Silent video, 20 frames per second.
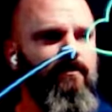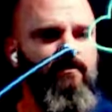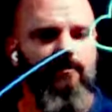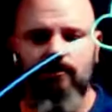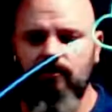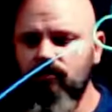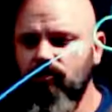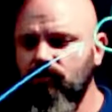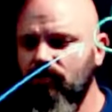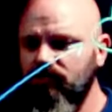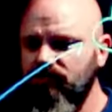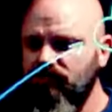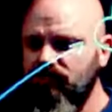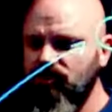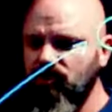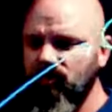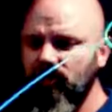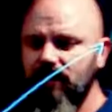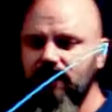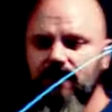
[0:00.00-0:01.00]
zero trust
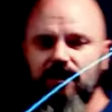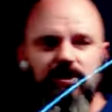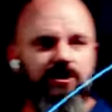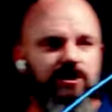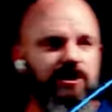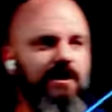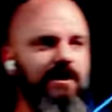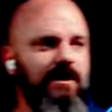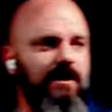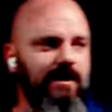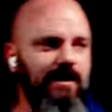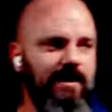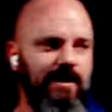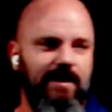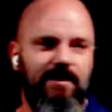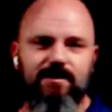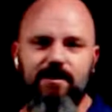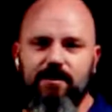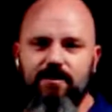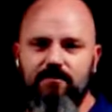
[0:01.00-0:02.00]
exchange could
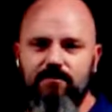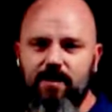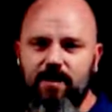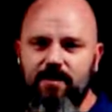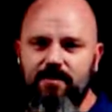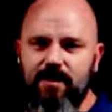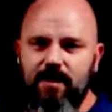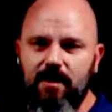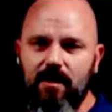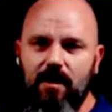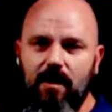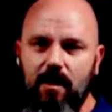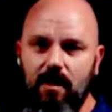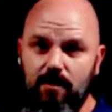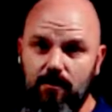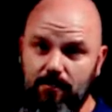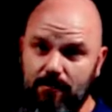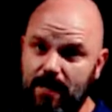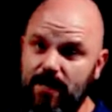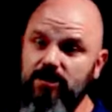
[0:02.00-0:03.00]
identify that
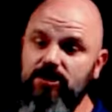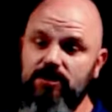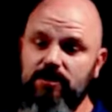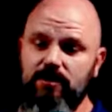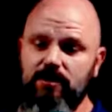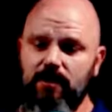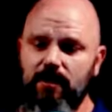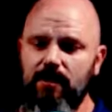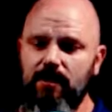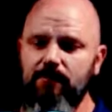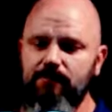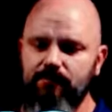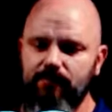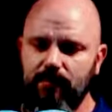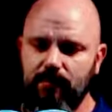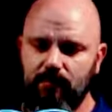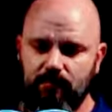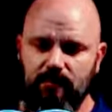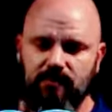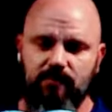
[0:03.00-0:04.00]
automatically
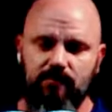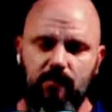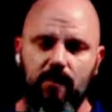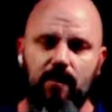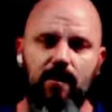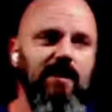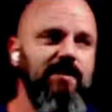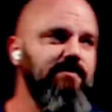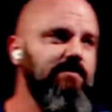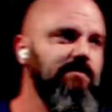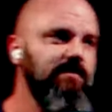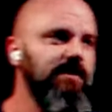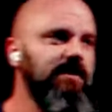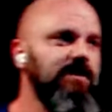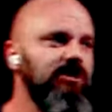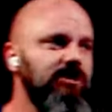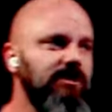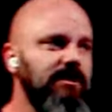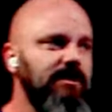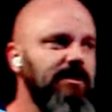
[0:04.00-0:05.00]
with smart
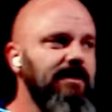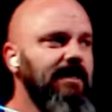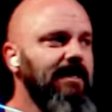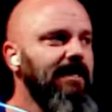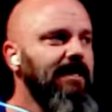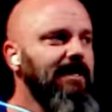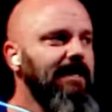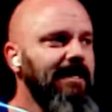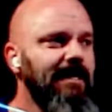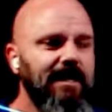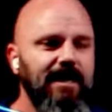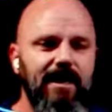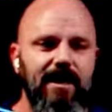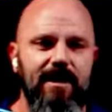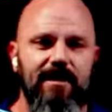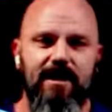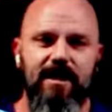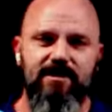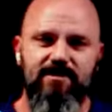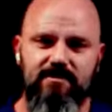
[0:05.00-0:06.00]
isolation.
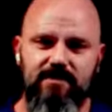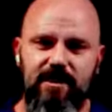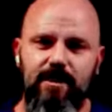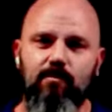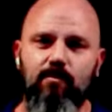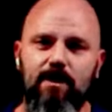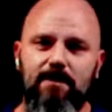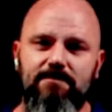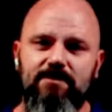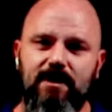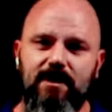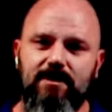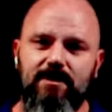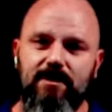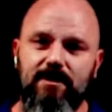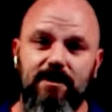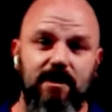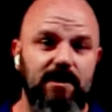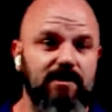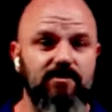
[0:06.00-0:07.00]
And that same website
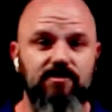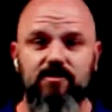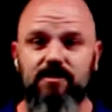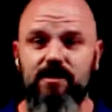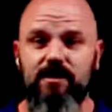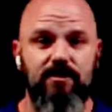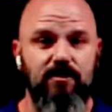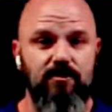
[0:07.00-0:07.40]
that yesterday the